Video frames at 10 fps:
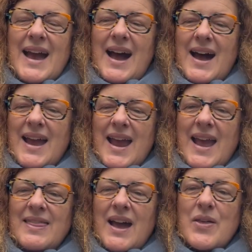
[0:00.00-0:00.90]

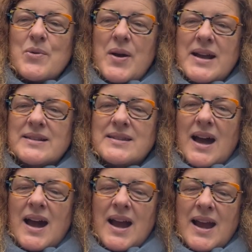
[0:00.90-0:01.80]
And otherwise,
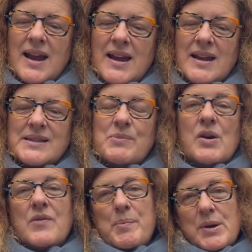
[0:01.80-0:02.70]
it's more
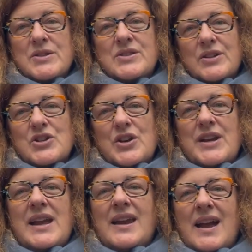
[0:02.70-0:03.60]
of a personal
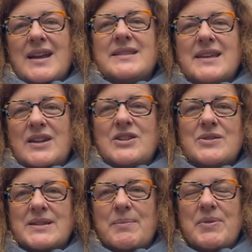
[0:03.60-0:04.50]
journey, and I send you
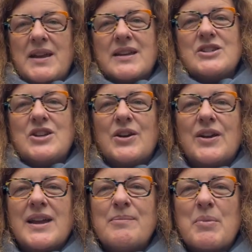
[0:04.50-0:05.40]
something into your
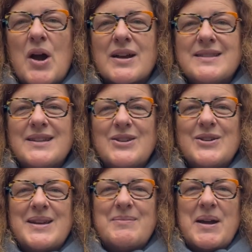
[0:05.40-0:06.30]
inbox and your
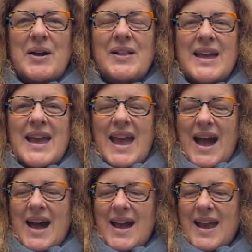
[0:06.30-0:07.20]
email.
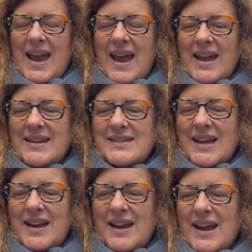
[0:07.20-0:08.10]
And
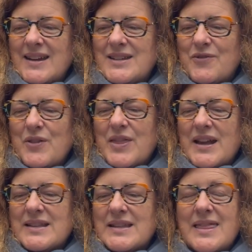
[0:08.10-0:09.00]
different
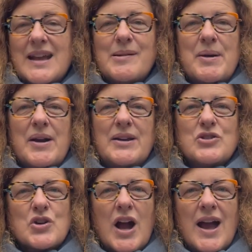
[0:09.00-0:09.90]
things to think about and
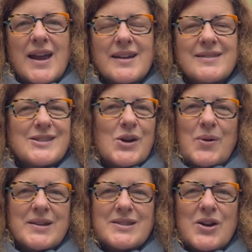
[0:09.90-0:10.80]
try and so
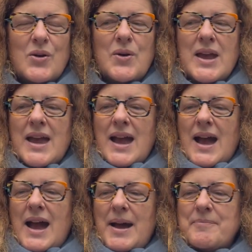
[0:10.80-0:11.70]
on. So
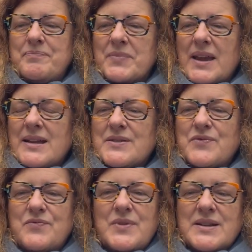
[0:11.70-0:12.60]

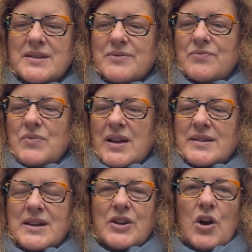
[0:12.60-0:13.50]

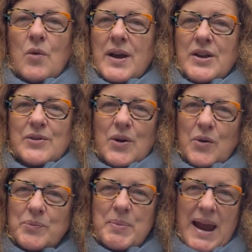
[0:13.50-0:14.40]
it's a go at your
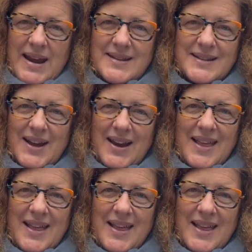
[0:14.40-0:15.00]
own pace kind of